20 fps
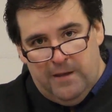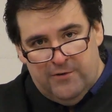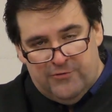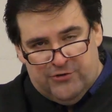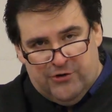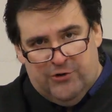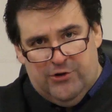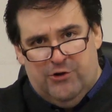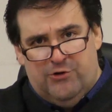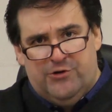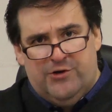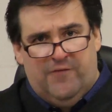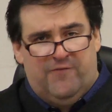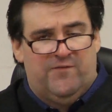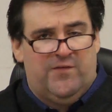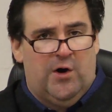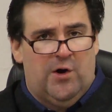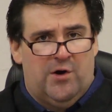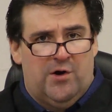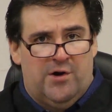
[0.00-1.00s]
So your
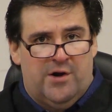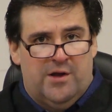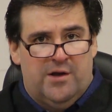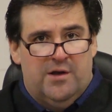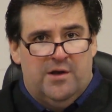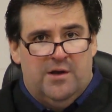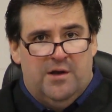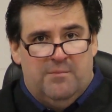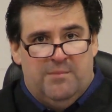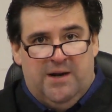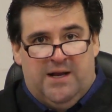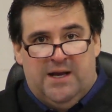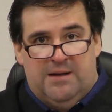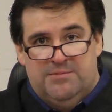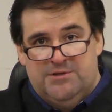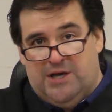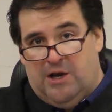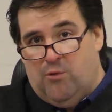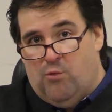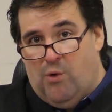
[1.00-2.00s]
deferred
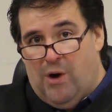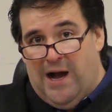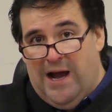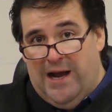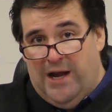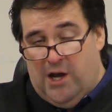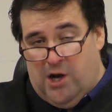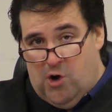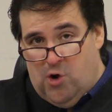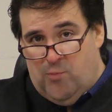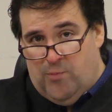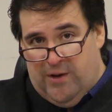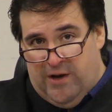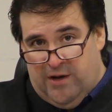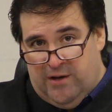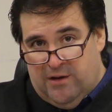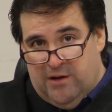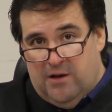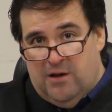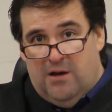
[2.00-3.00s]
becomes a wide
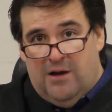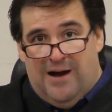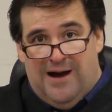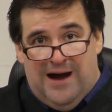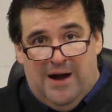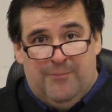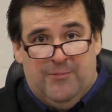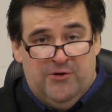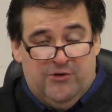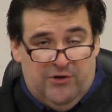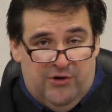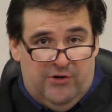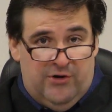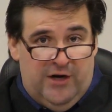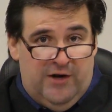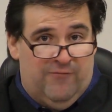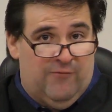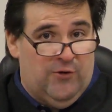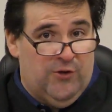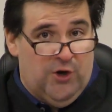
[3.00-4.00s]
open
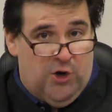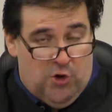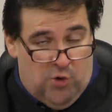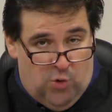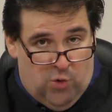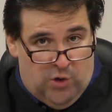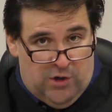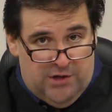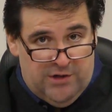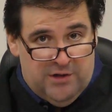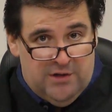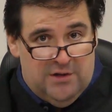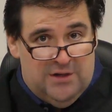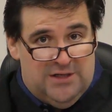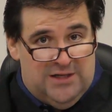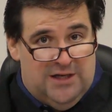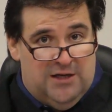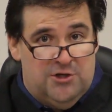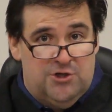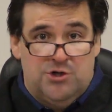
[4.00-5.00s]
opportunity for the court
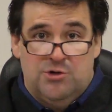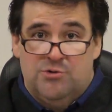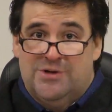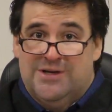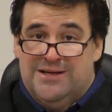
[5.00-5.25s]
to issue